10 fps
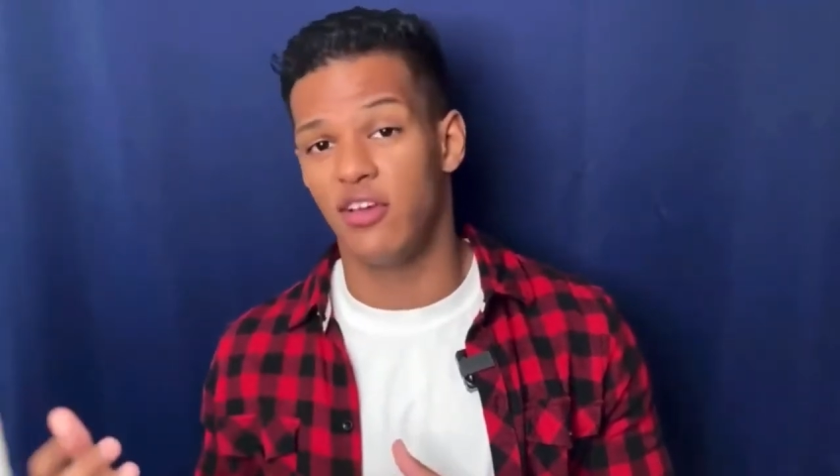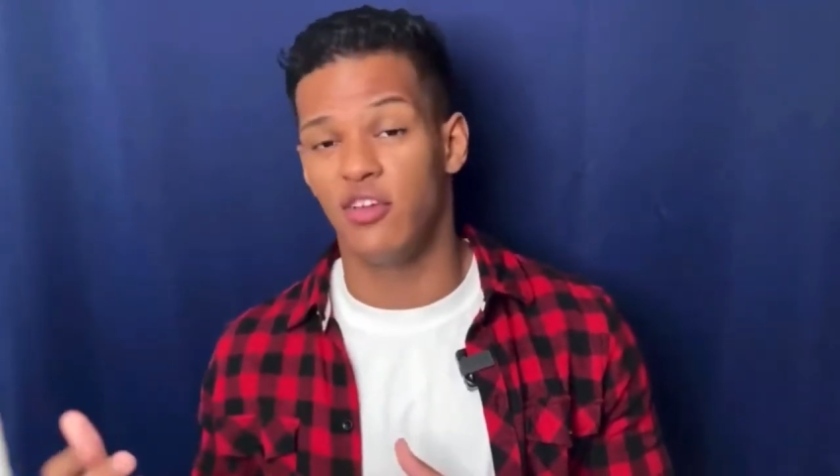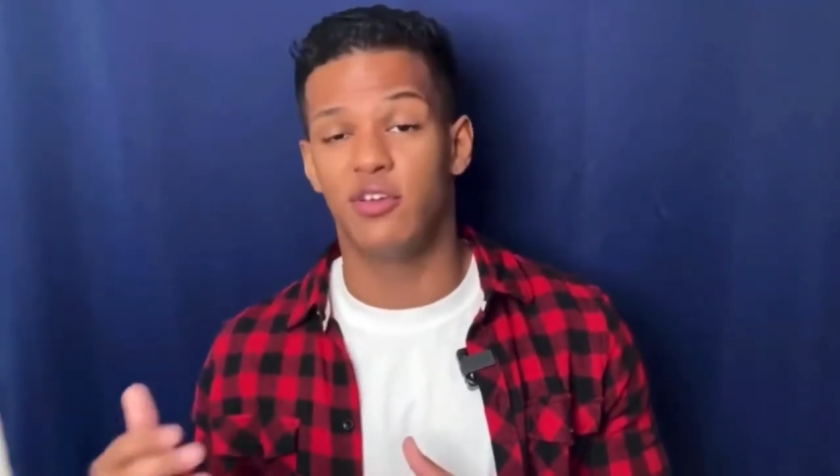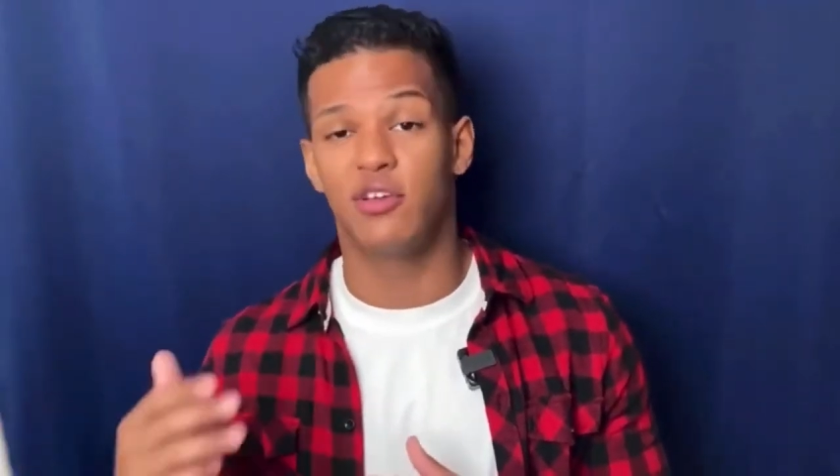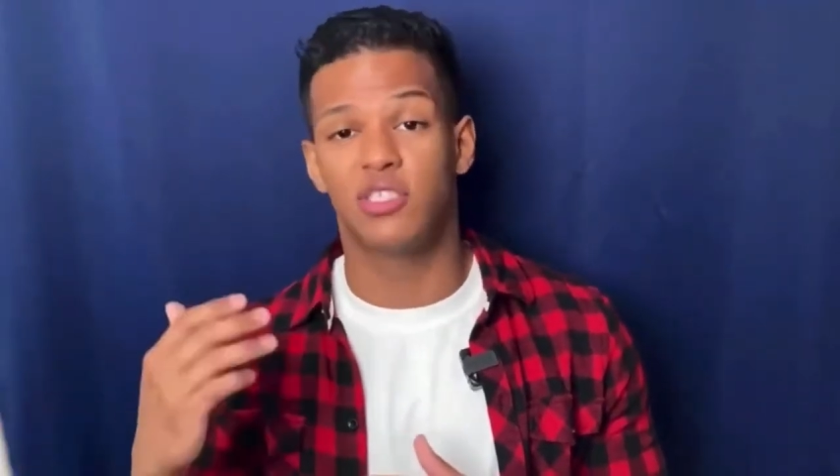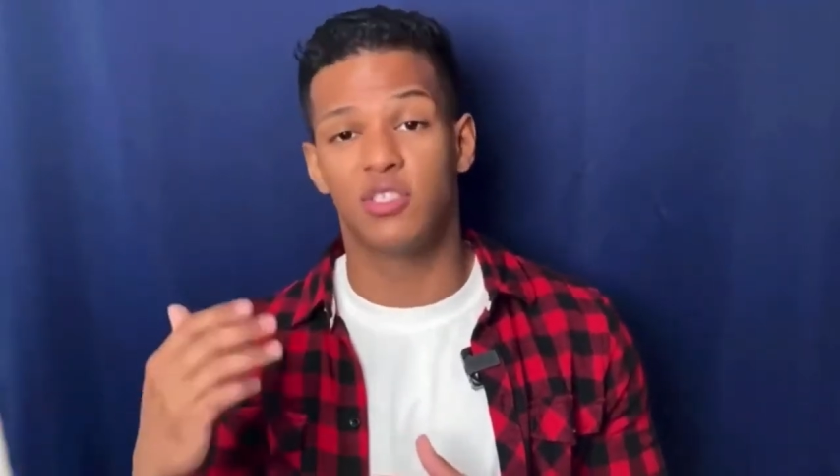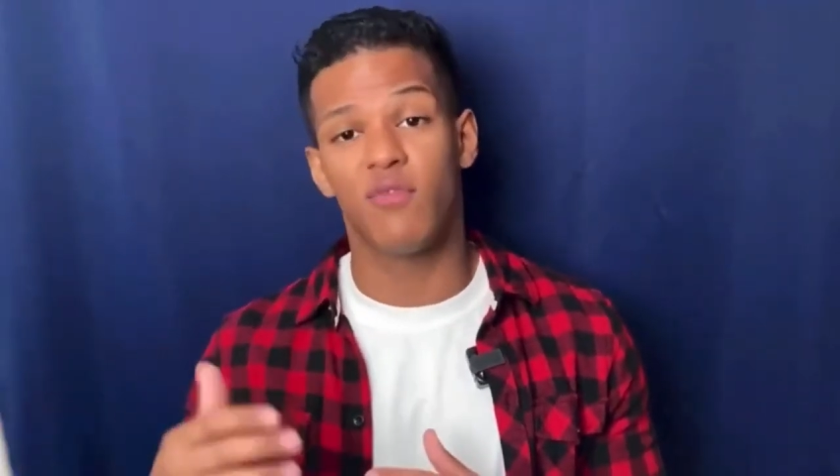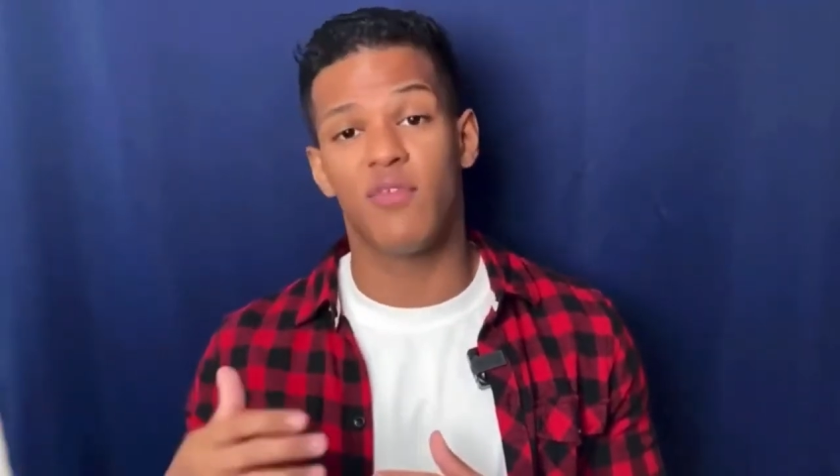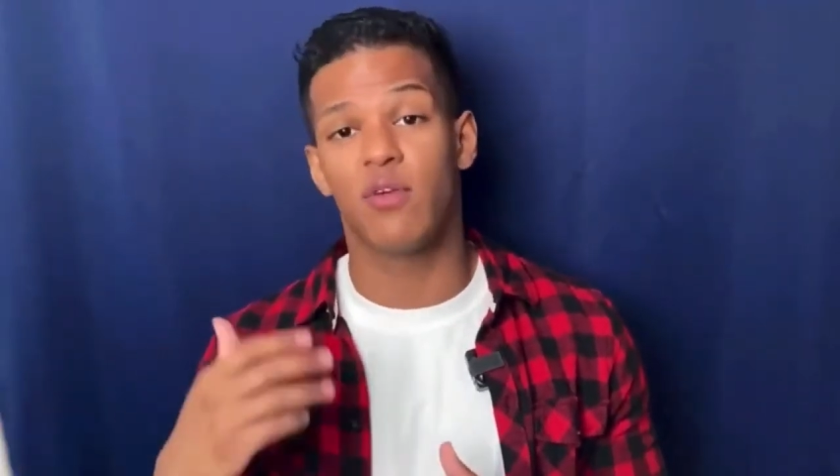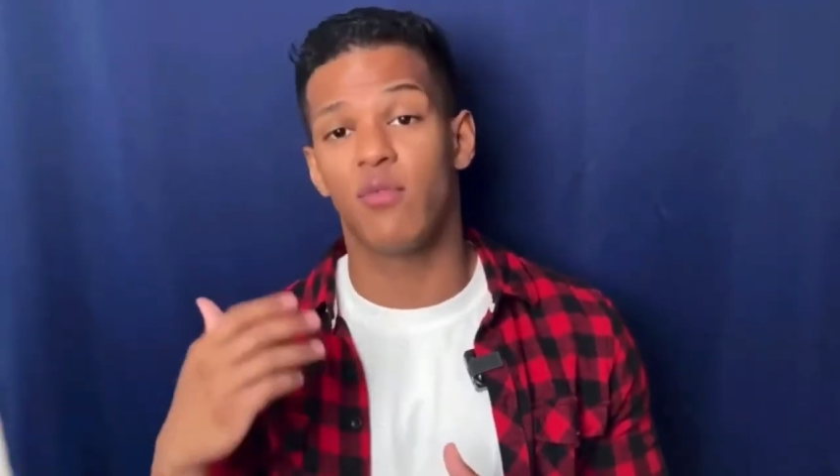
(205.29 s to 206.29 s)
you can still
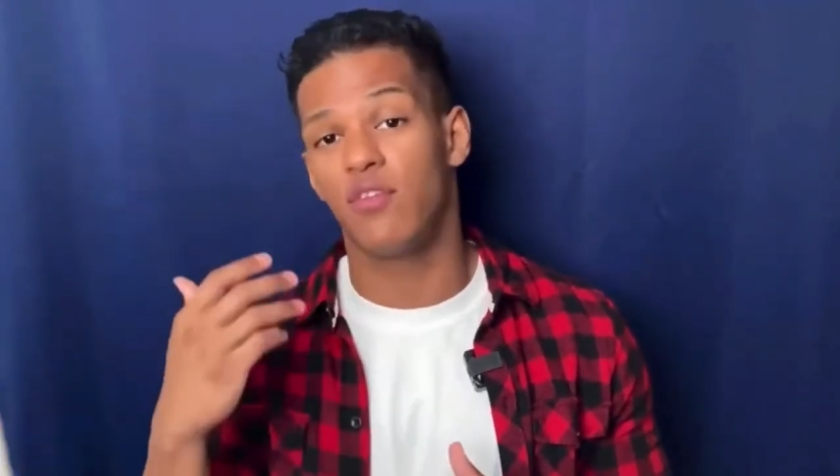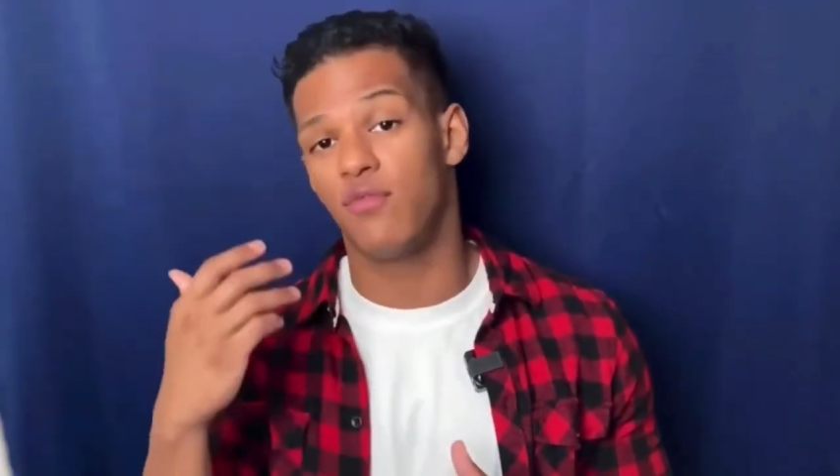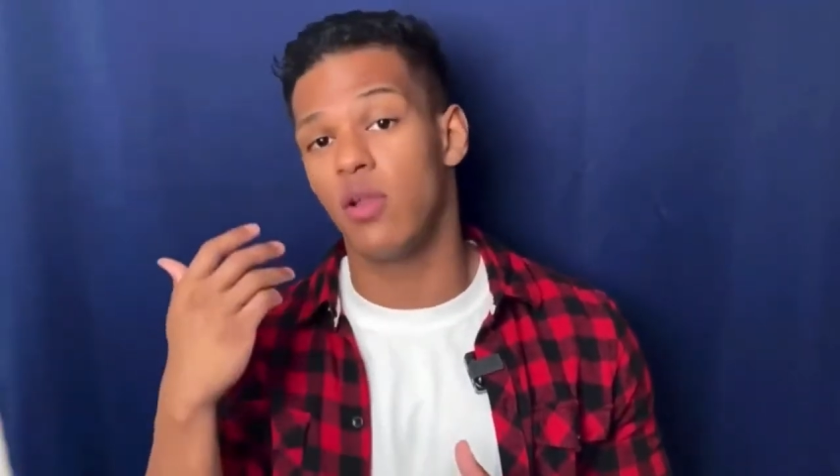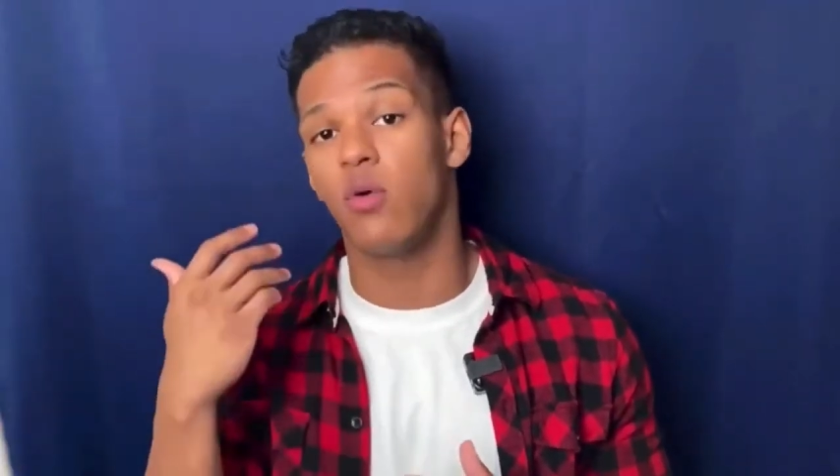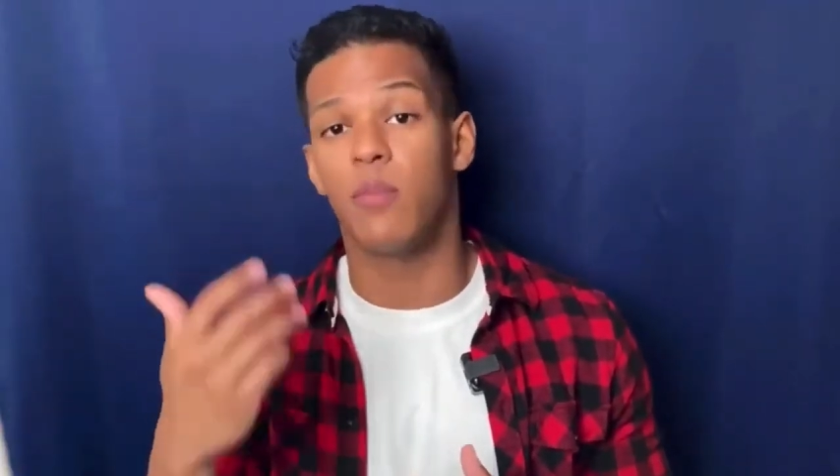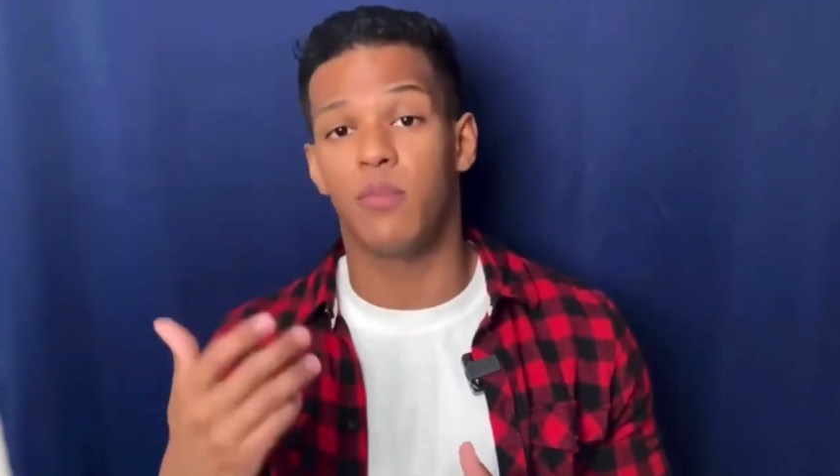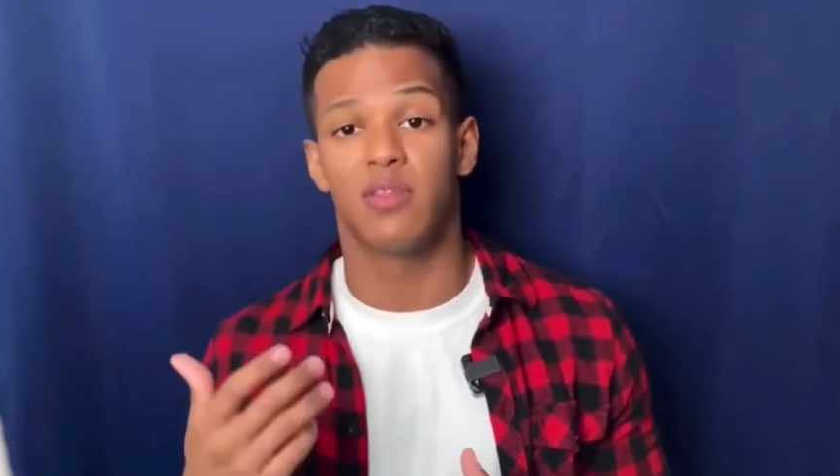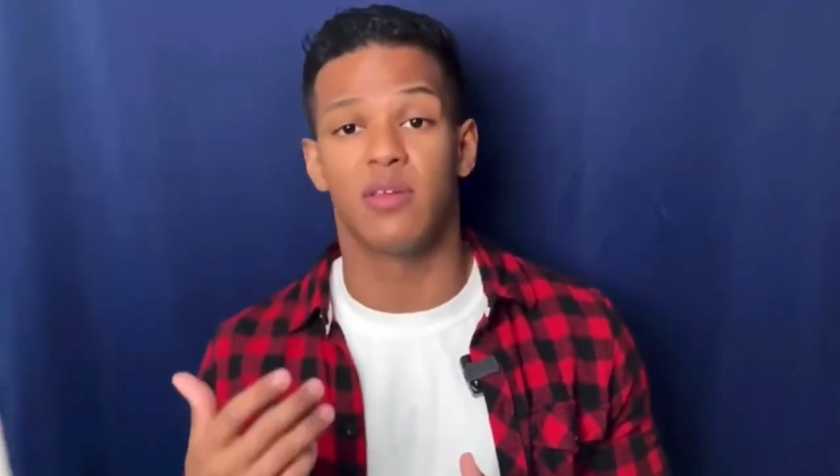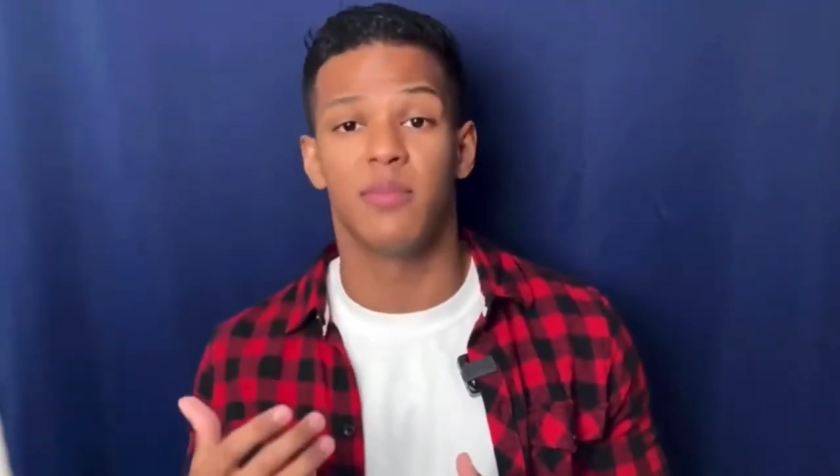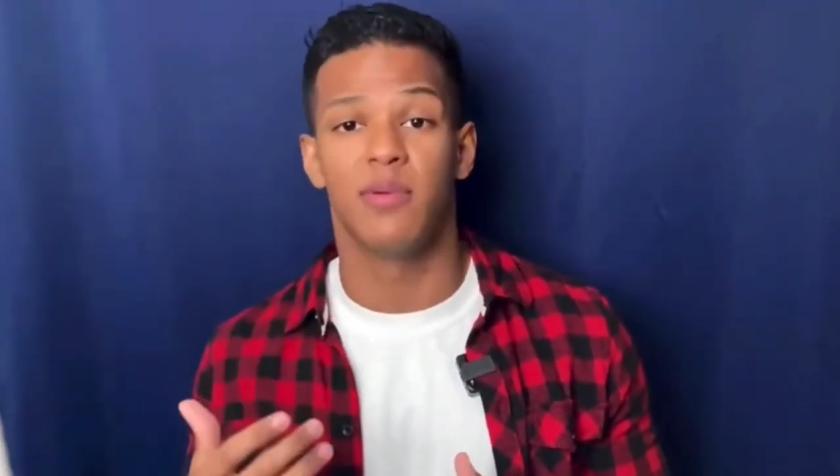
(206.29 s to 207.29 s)
find a way to follow up with them